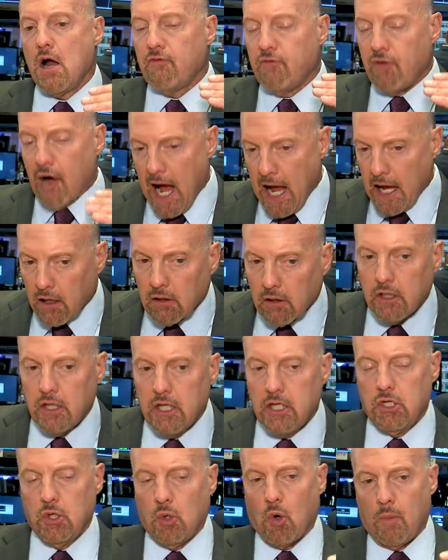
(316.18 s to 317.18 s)

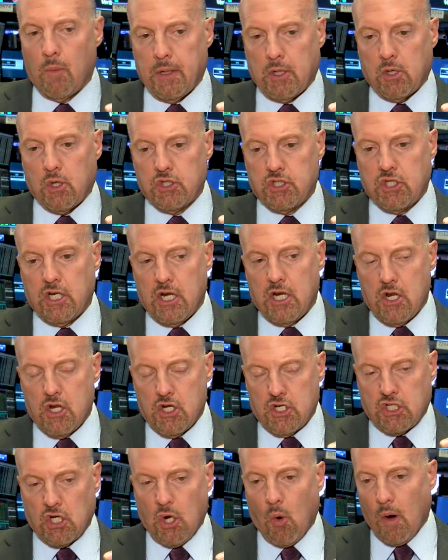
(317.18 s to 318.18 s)
violent or because it
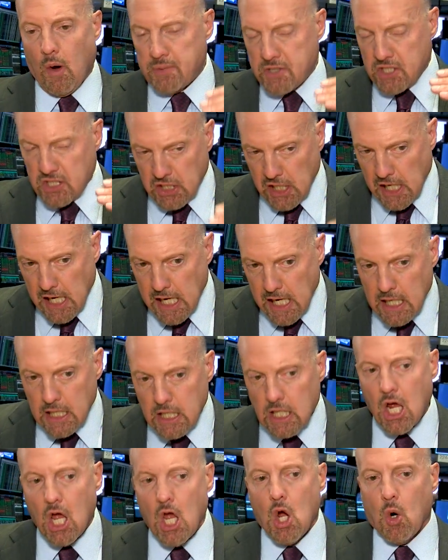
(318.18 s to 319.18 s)
is so
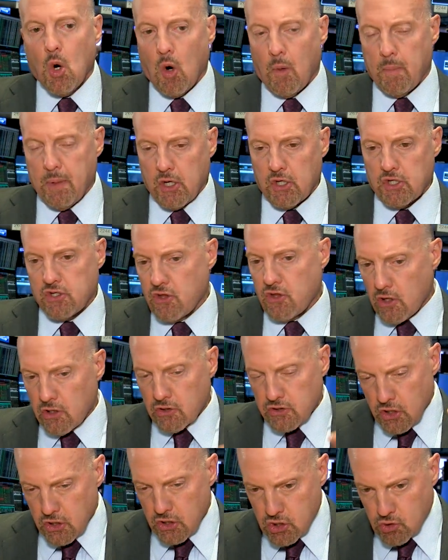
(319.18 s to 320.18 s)
obscene or because of
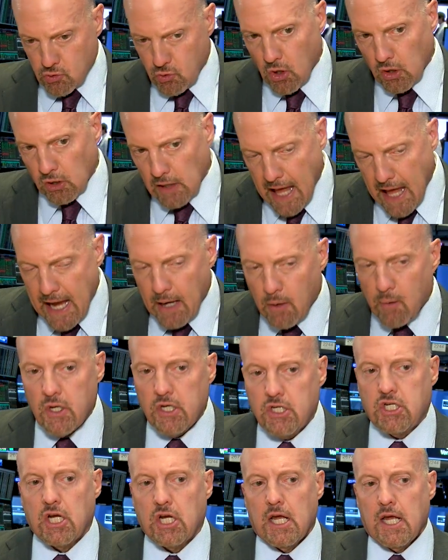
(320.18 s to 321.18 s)
the strong
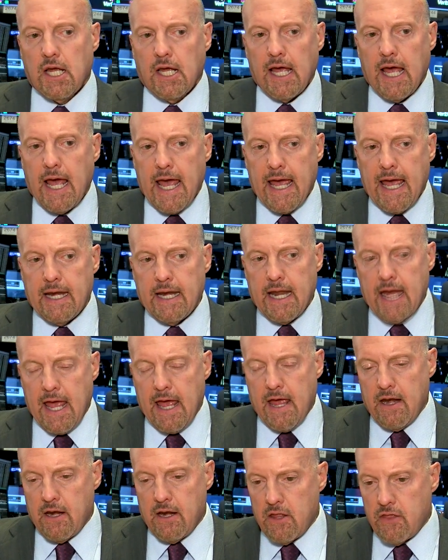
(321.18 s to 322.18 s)
language.
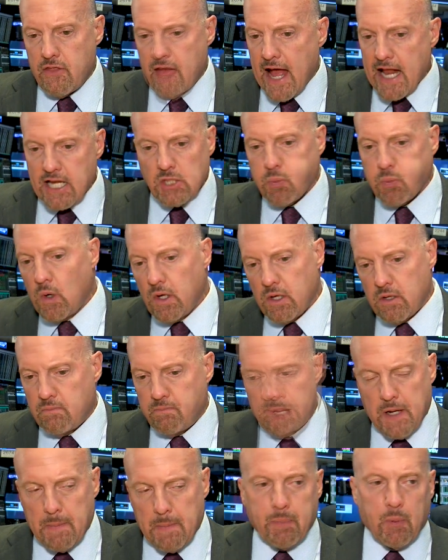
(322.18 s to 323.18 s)
And that's
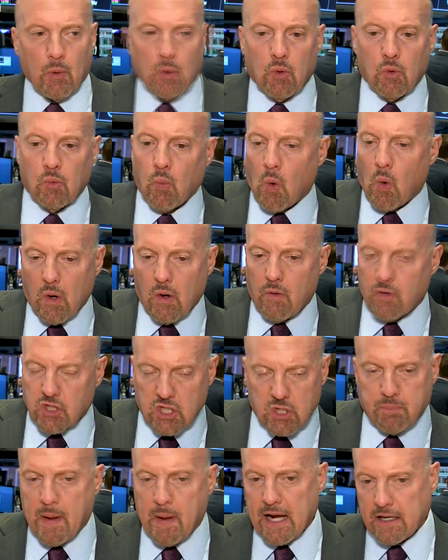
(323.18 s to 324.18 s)
what people
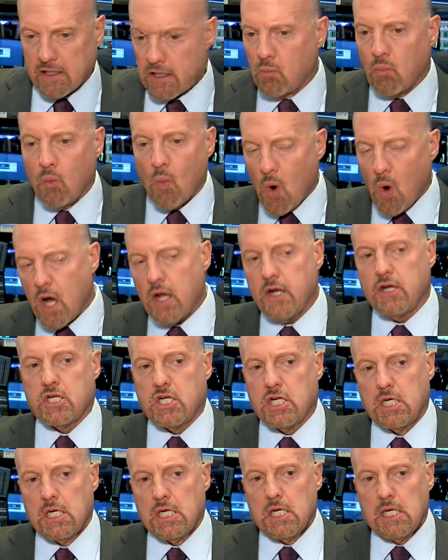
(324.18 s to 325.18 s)
respect and want.